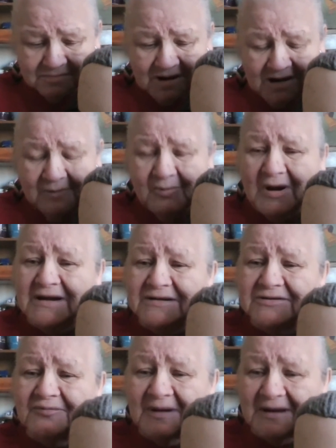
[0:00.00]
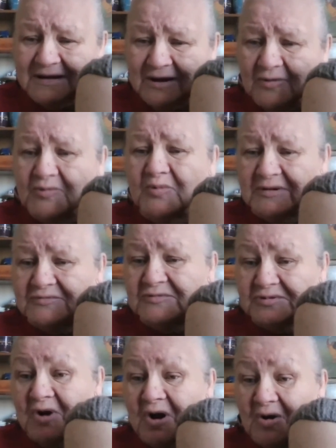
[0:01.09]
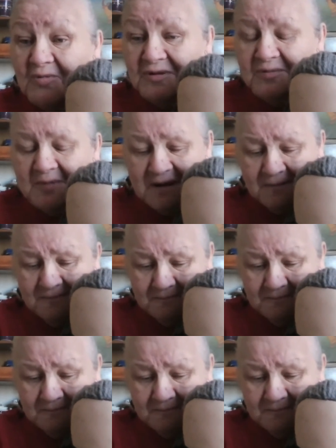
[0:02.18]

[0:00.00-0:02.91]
I wanted to find out what was wrong with me.